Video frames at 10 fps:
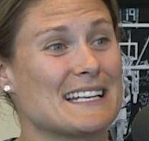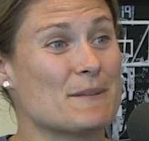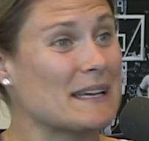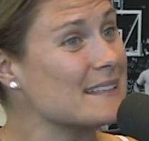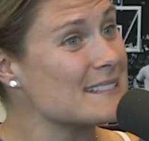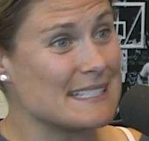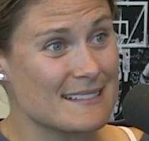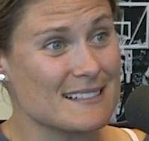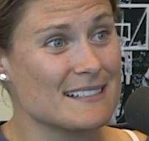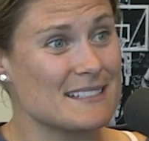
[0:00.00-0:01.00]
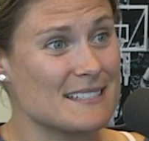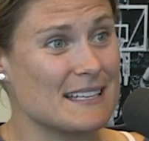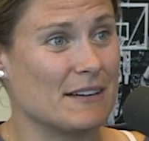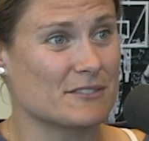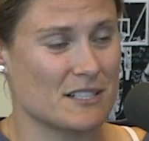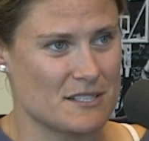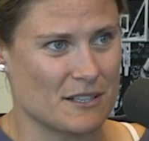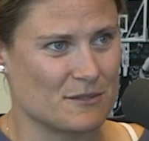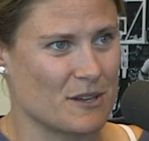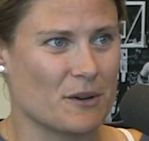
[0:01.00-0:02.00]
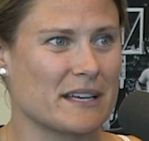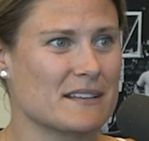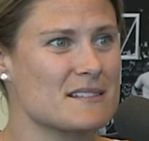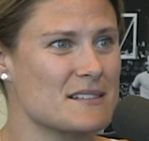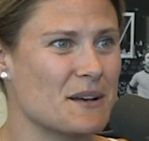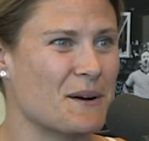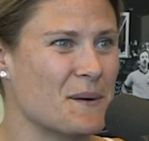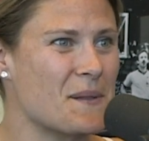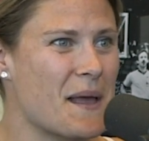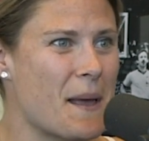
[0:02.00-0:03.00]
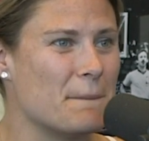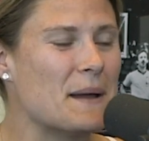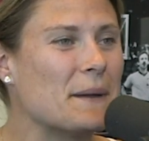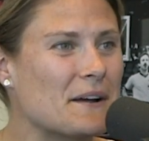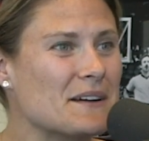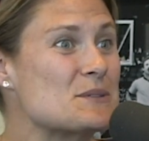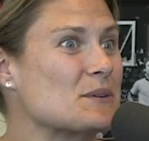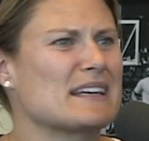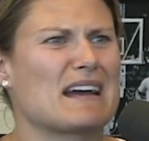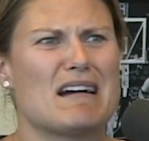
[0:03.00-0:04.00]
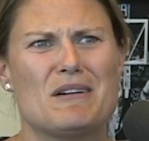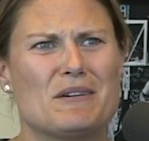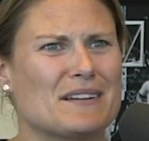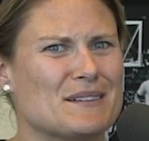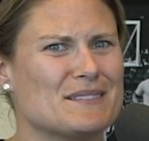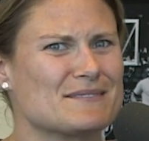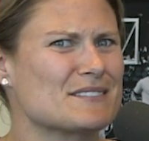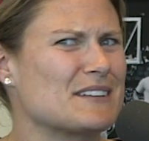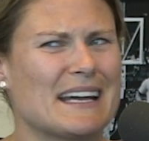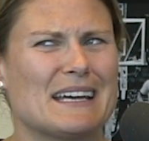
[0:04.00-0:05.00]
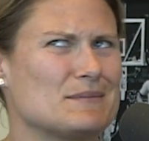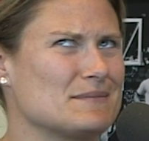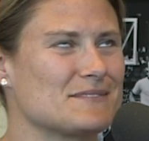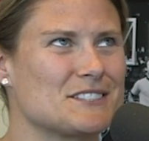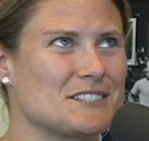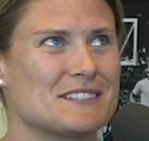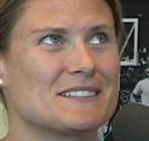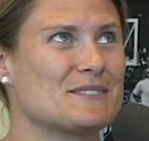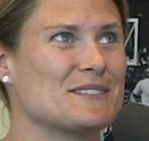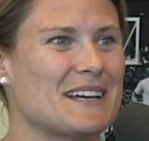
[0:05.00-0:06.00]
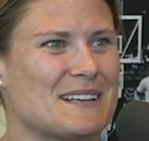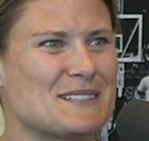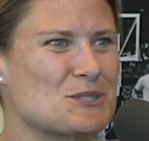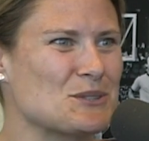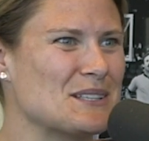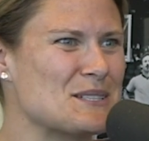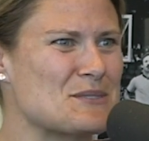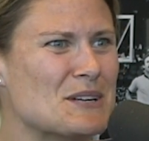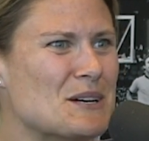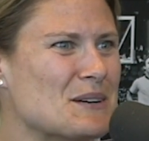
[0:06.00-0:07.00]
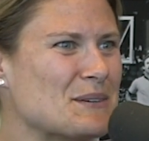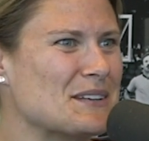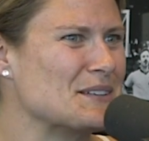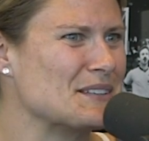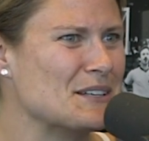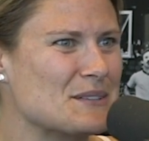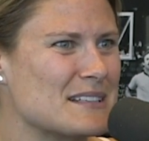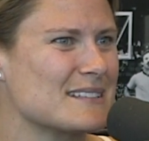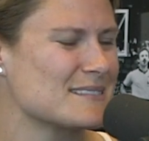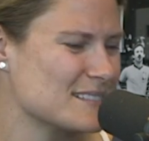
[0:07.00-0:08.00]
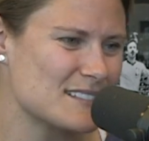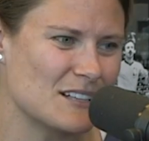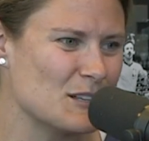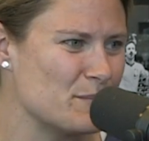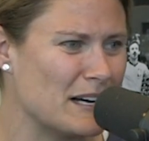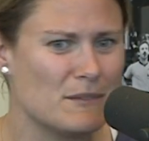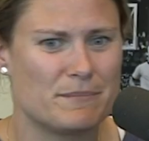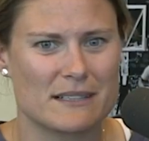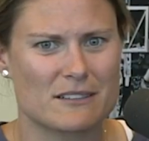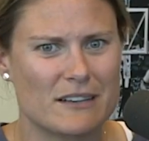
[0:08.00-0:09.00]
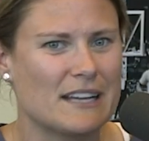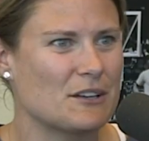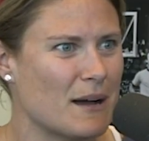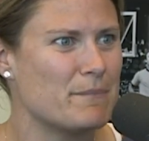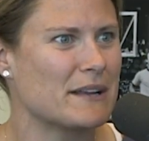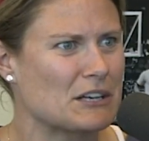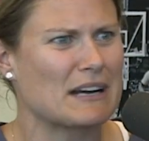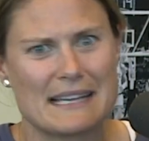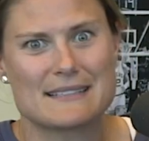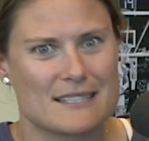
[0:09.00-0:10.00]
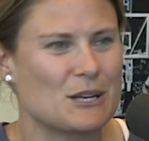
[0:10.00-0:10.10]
and i made the dean's list after i started rowing so my parents were like oh you know great sure enjoy right. this rowing we don't know what it's all about but great you got better grades that's